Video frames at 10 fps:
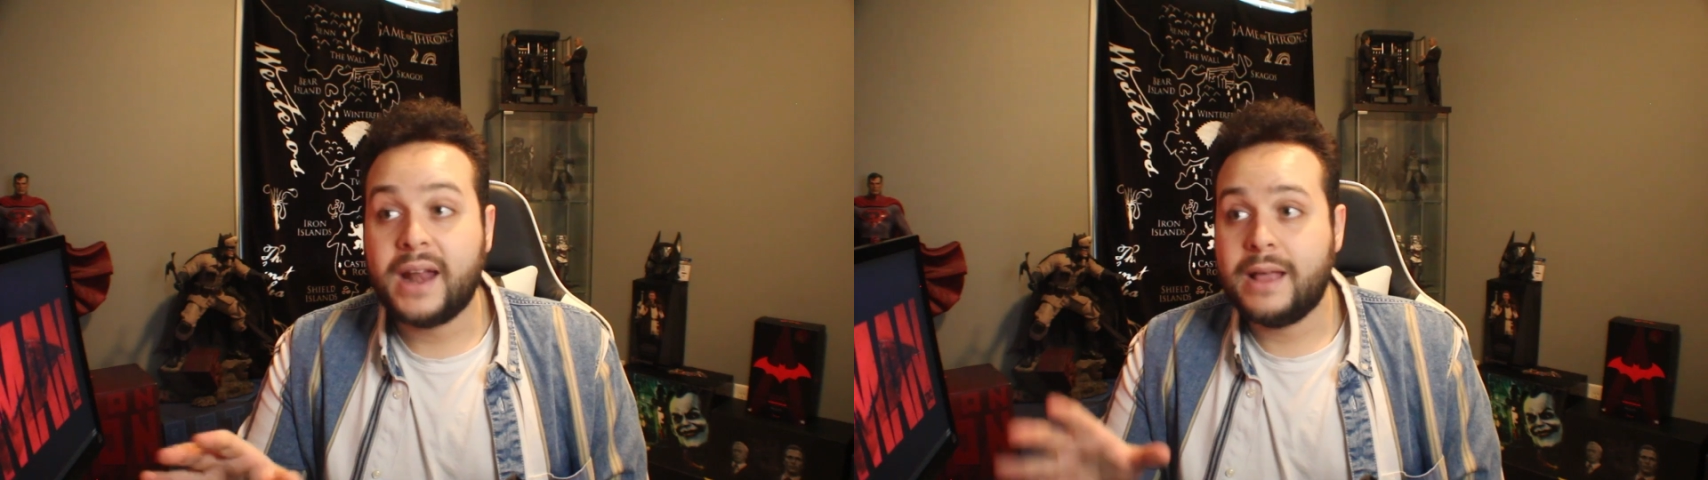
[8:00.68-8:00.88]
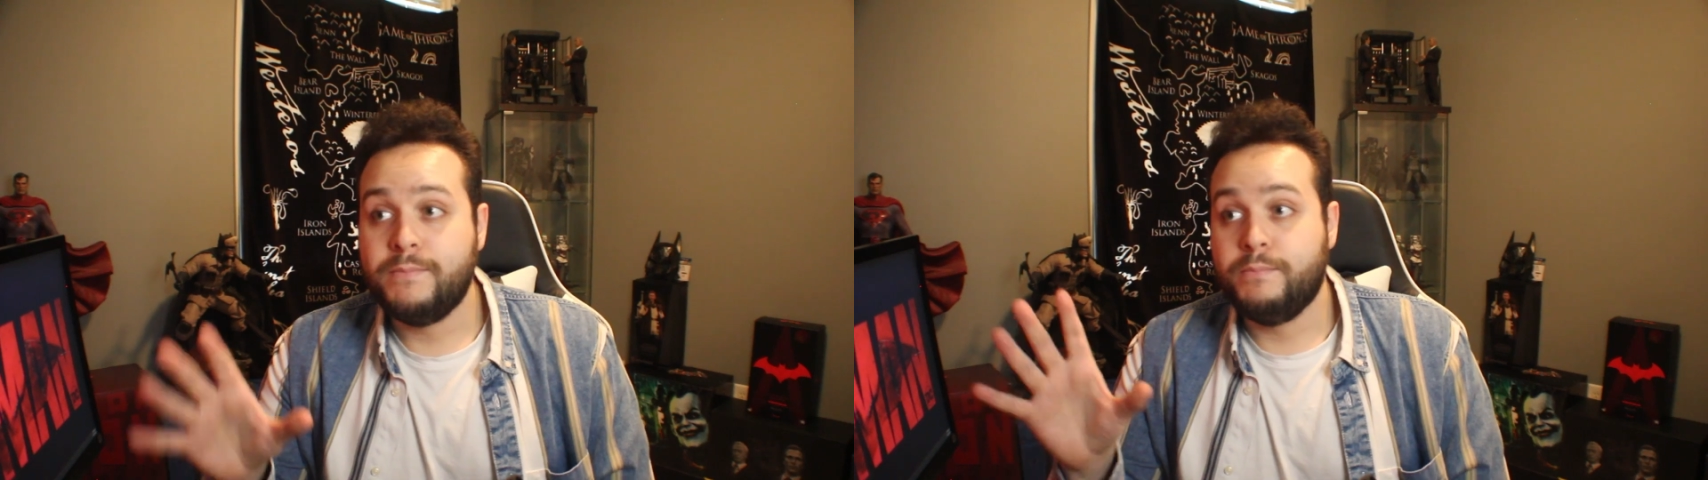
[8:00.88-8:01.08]
that
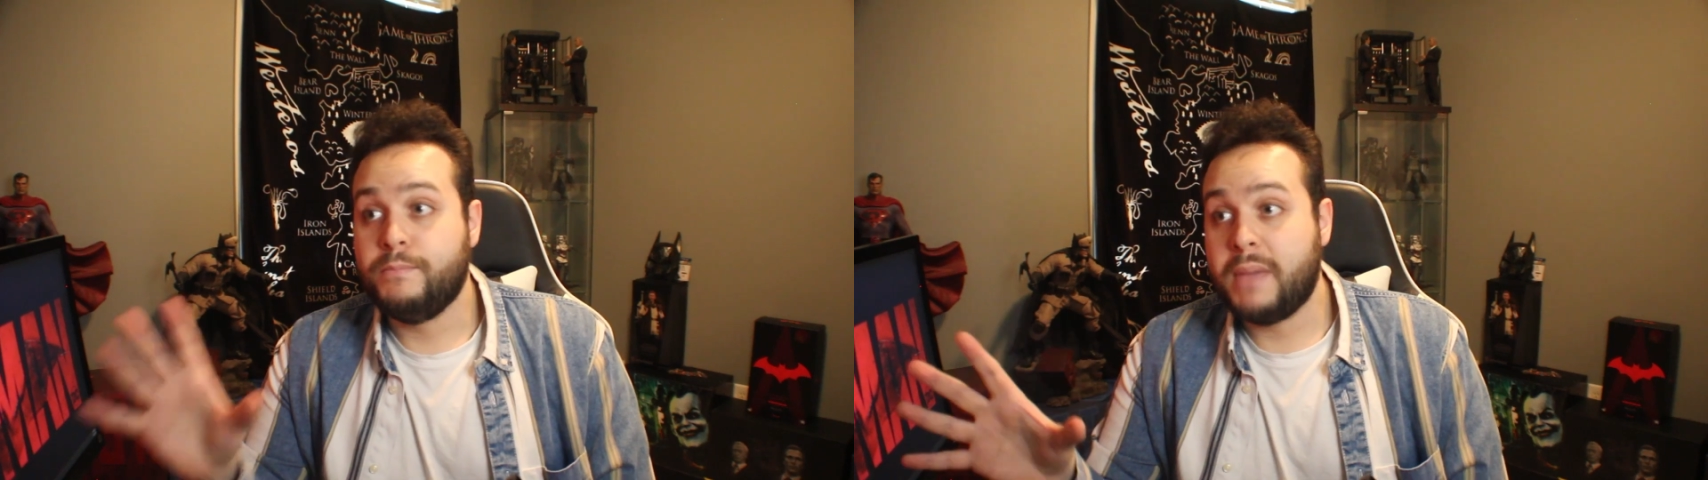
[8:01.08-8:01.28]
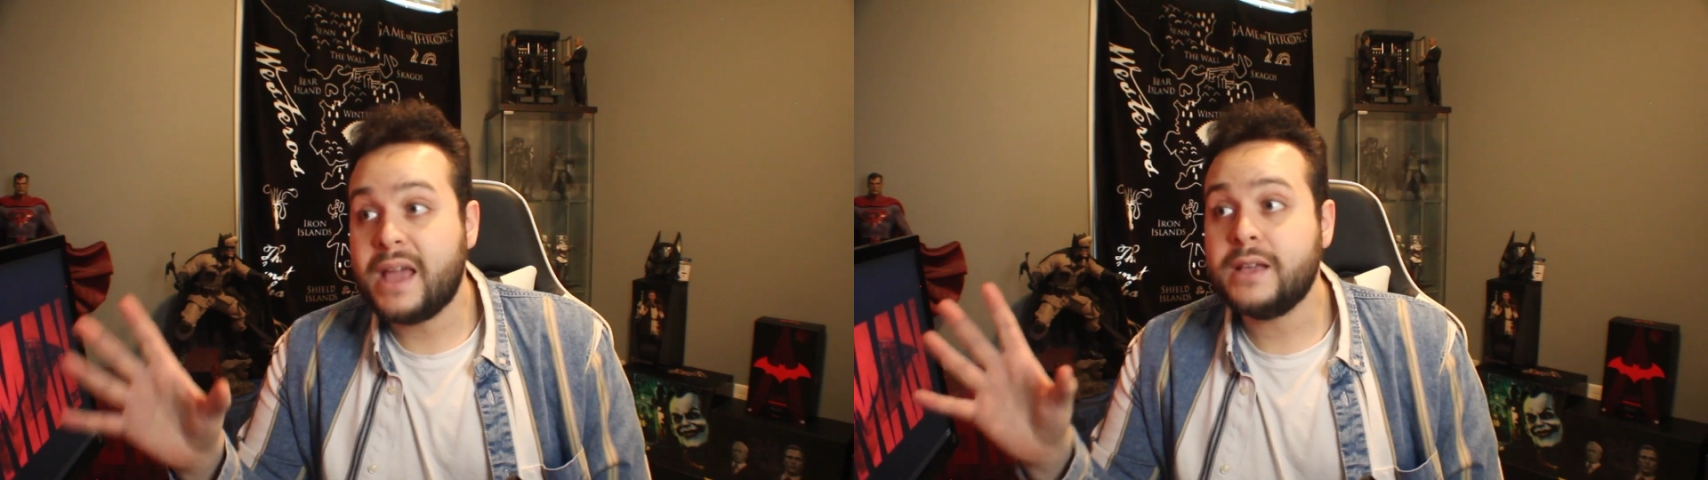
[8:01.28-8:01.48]
it
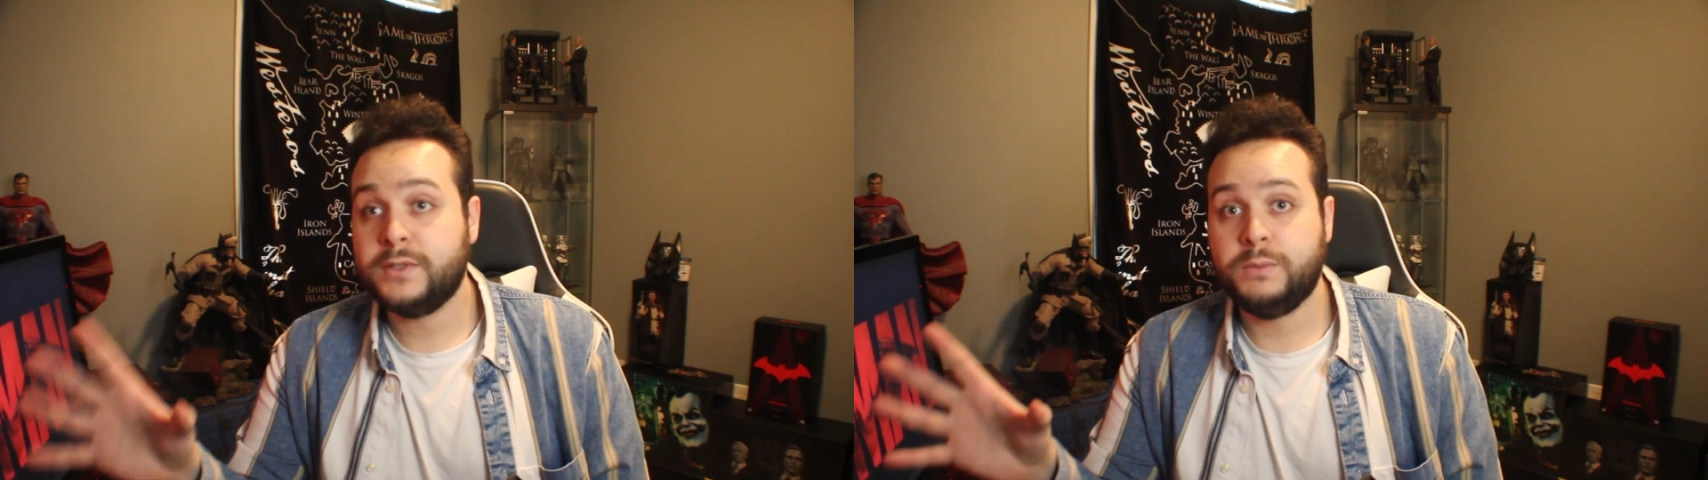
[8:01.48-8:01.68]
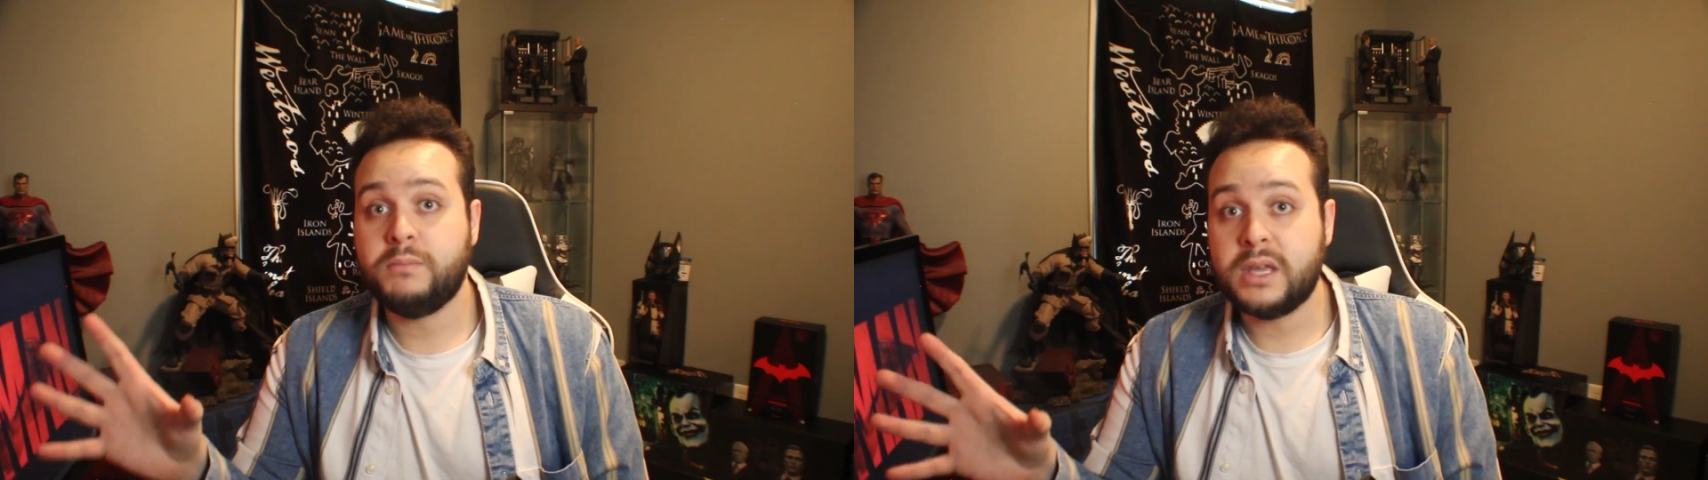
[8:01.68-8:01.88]

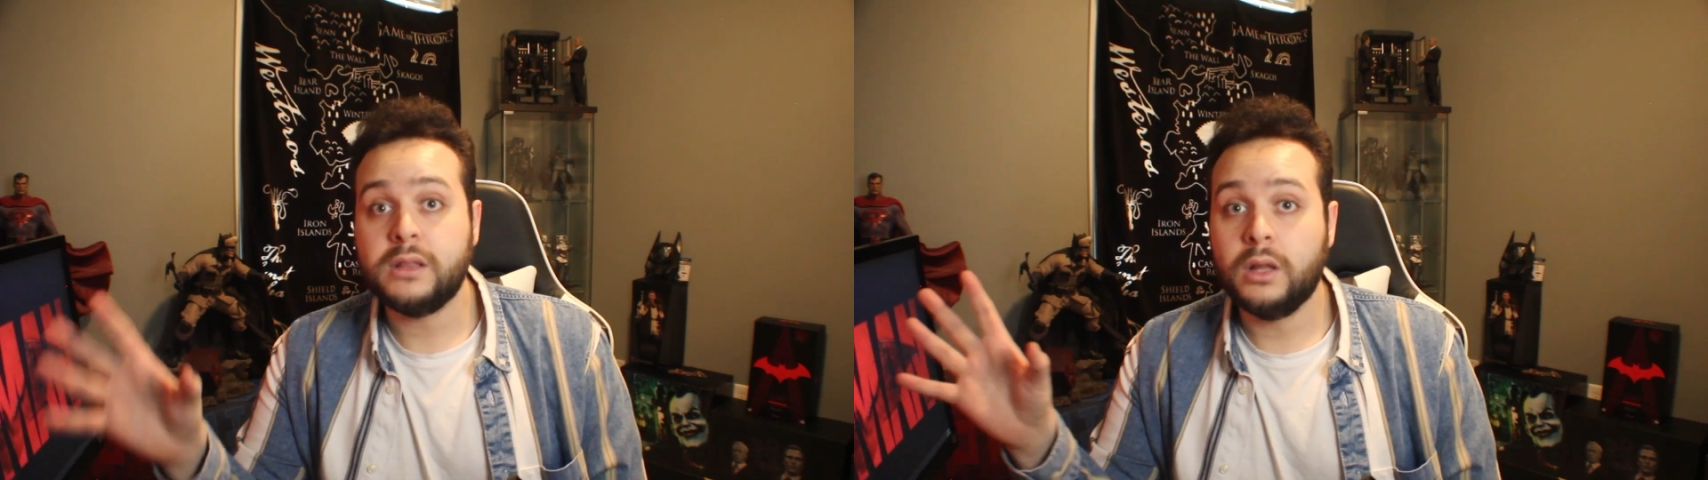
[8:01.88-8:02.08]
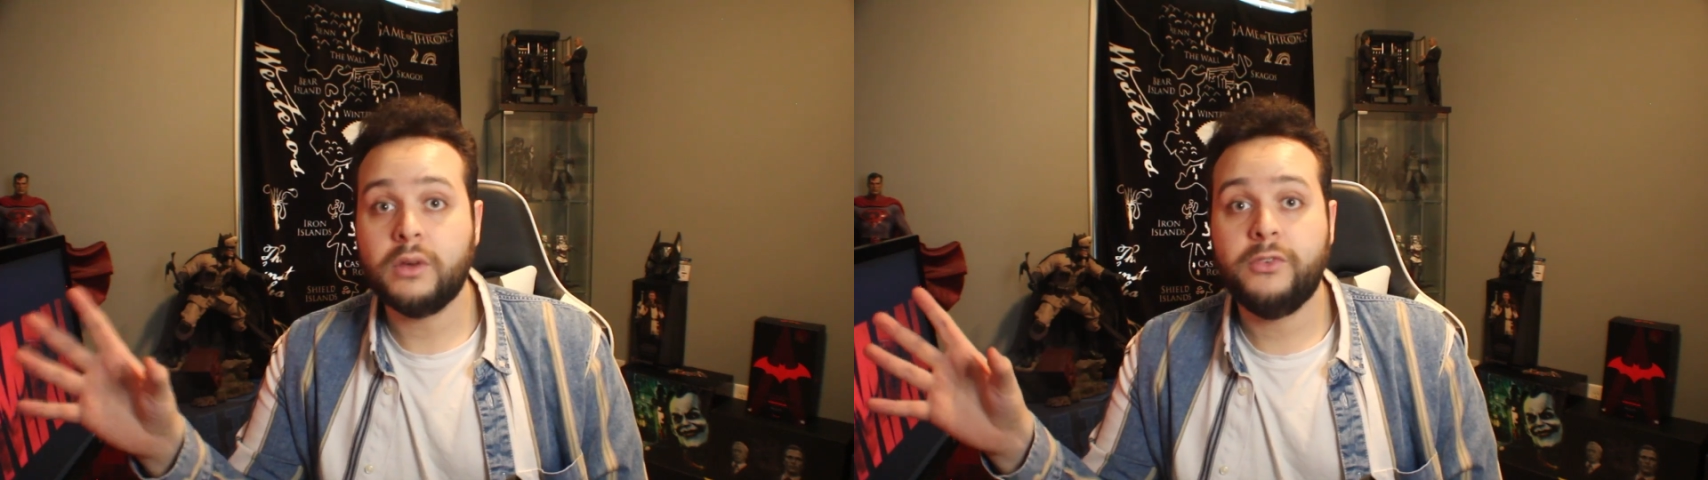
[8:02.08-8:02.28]
makes me
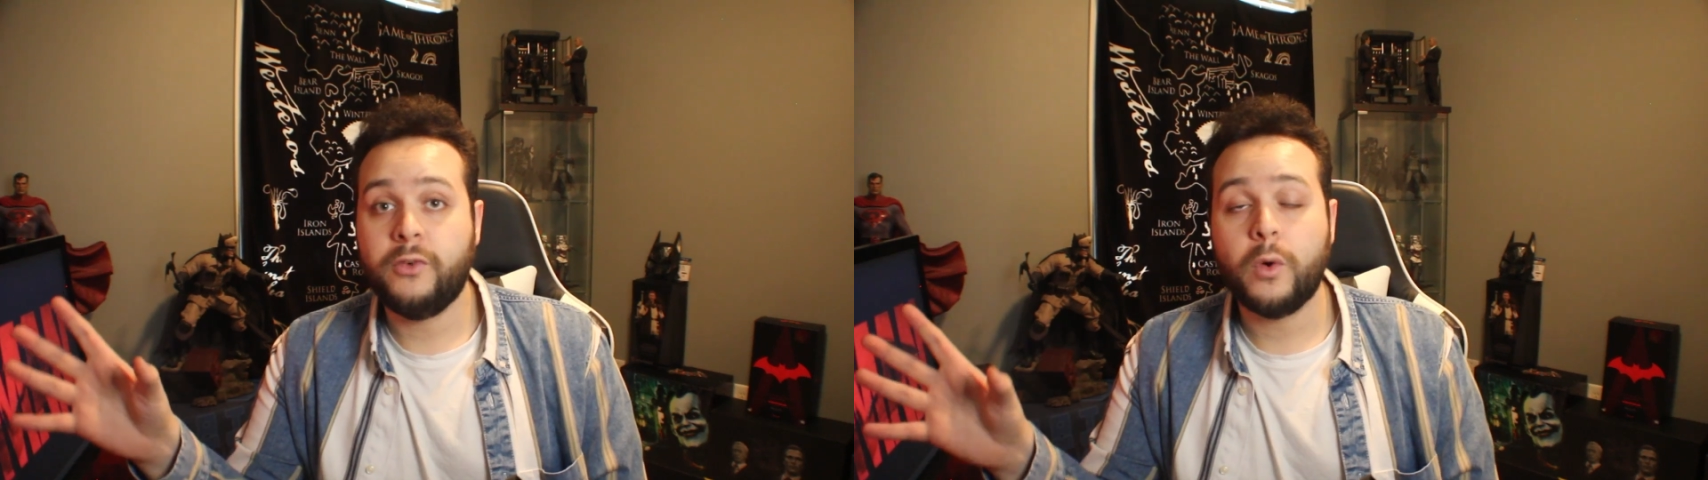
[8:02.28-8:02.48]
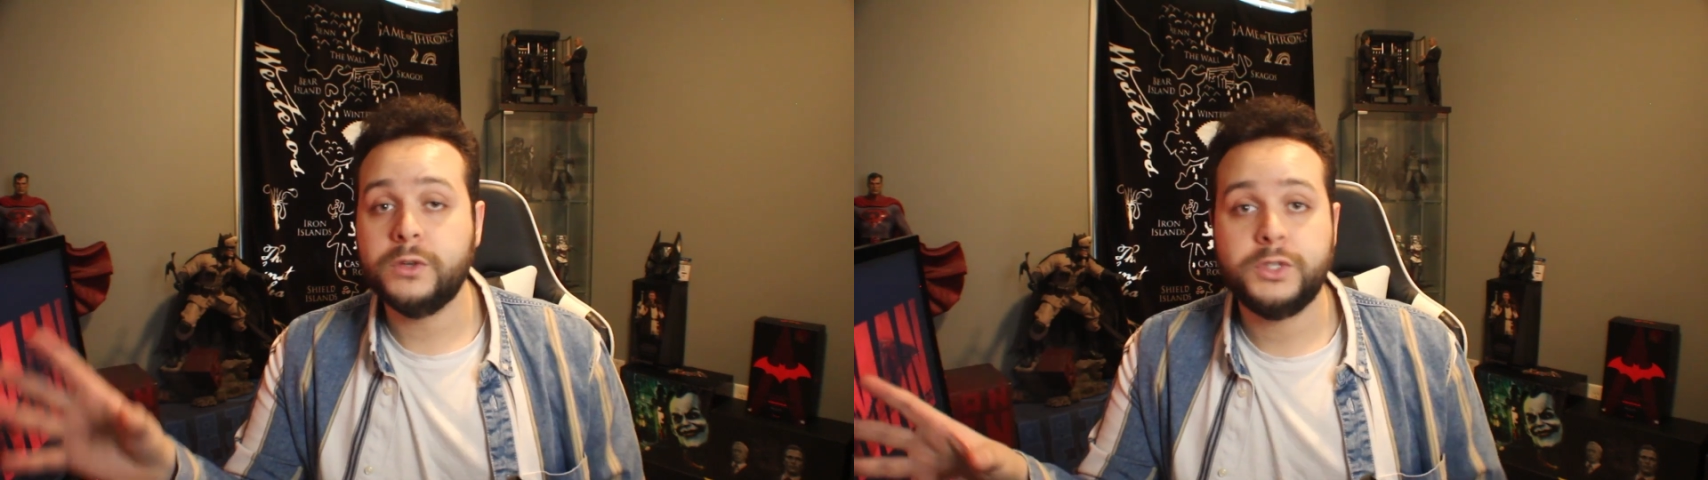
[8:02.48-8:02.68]
look
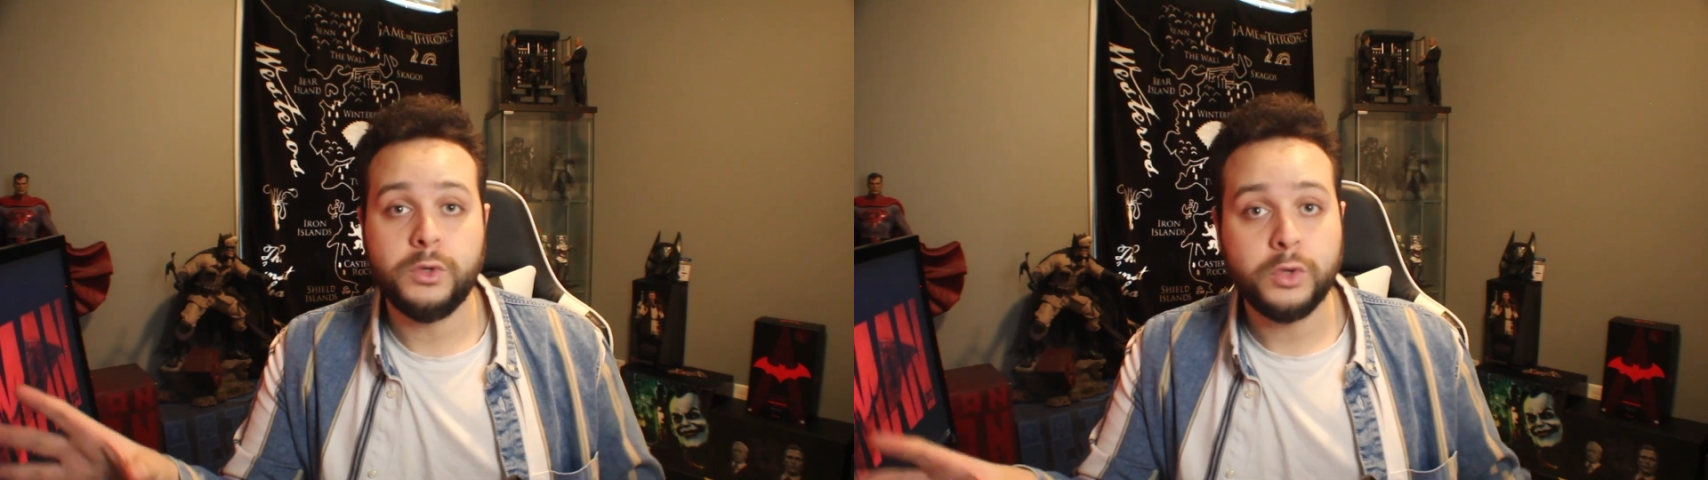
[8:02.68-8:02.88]
forward to